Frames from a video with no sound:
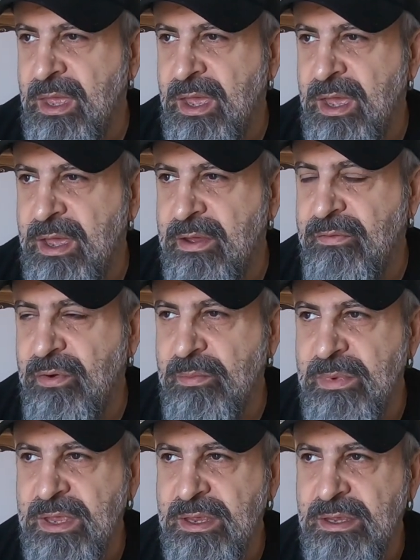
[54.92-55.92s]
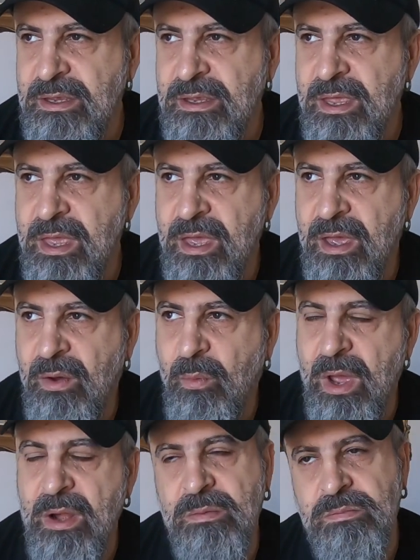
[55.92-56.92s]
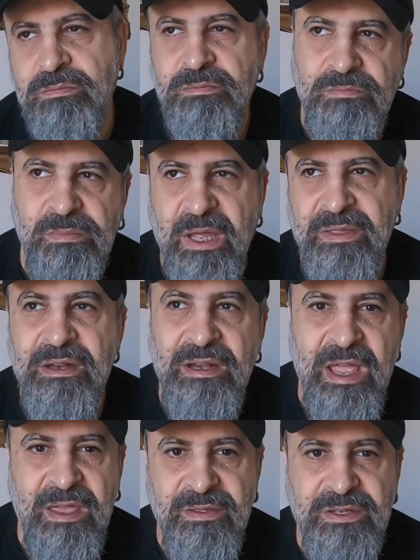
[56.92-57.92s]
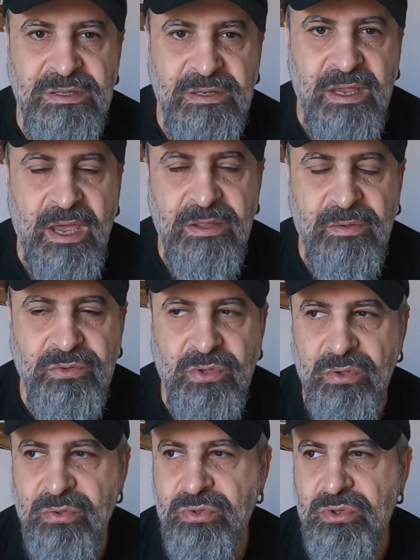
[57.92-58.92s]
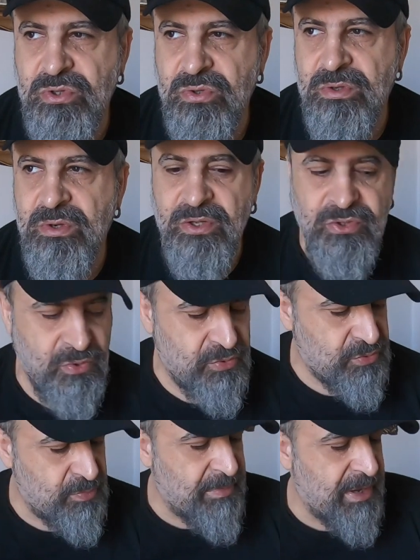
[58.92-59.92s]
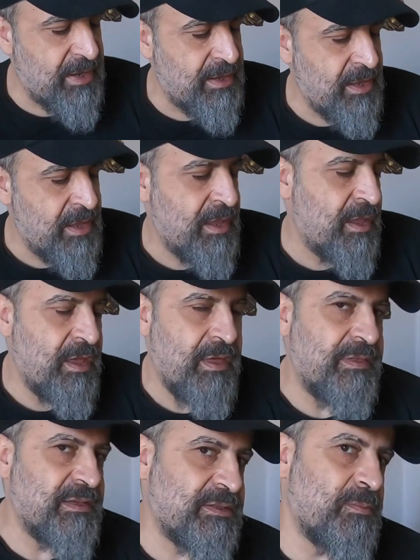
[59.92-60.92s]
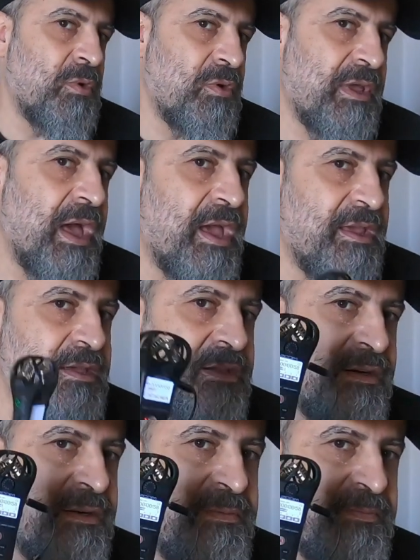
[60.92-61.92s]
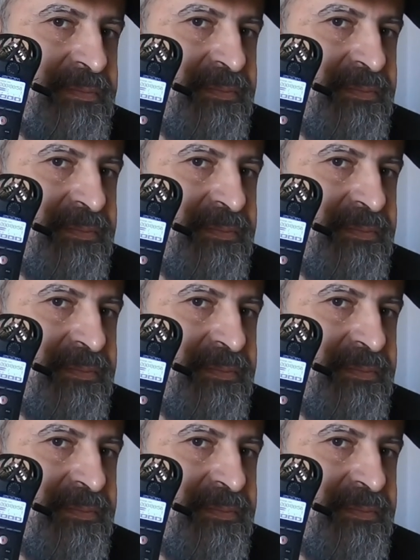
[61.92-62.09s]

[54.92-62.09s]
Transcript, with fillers: Uh, for me, well, I didn't like this kind of solution, so I chose to buy this small guy here.